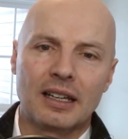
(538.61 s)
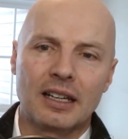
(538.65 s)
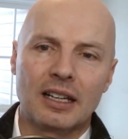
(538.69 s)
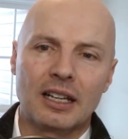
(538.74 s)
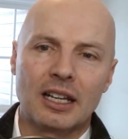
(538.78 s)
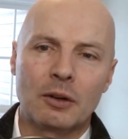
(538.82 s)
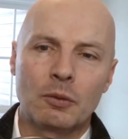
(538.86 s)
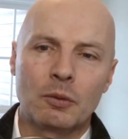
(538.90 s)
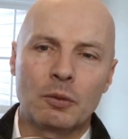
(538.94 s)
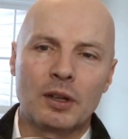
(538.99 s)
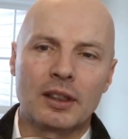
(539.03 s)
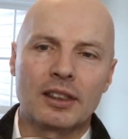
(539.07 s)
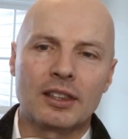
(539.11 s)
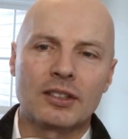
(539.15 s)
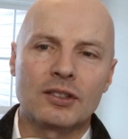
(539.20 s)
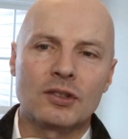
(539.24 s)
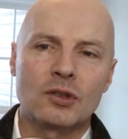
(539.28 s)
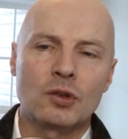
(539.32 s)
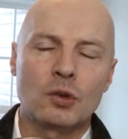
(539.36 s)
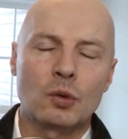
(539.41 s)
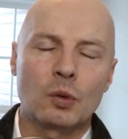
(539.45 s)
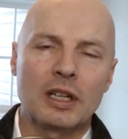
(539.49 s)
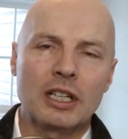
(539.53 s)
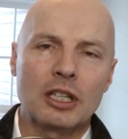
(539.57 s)
Now with this
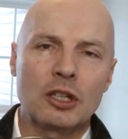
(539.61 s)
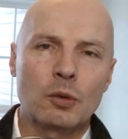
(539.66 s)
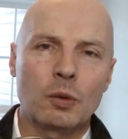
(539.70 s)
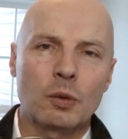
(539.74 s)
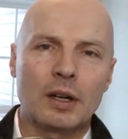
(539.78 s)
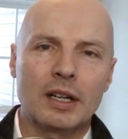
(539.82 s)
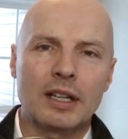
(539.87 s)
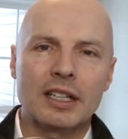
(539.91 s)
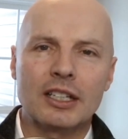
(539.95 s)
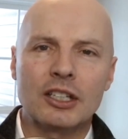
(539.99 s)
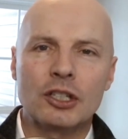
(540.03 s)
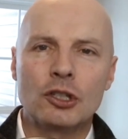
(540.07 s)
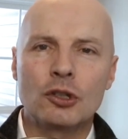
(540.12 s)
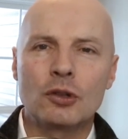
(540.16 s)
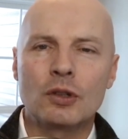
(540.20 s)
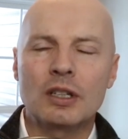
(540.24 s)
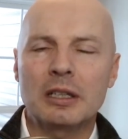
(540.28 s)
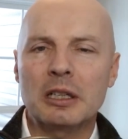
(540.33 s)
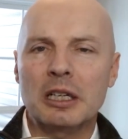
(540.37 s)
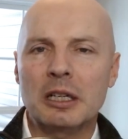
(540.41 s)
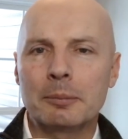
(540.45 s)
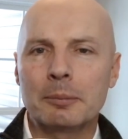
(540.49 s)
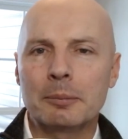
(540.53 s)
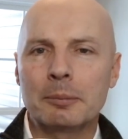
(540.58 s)
20-20, you
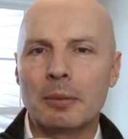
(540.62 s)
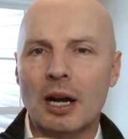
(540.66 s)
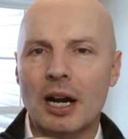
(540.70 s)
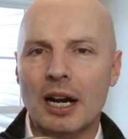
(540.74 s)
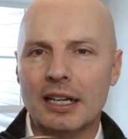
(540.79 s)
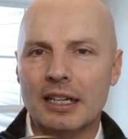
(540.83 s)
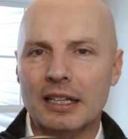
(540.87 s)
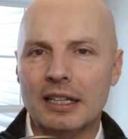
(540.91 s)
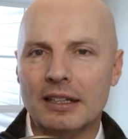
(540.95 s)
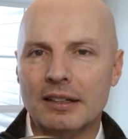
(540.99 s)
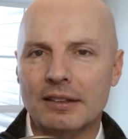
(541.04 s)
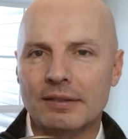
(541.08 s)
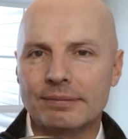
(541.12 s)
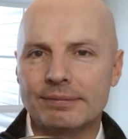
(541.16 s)
can combine it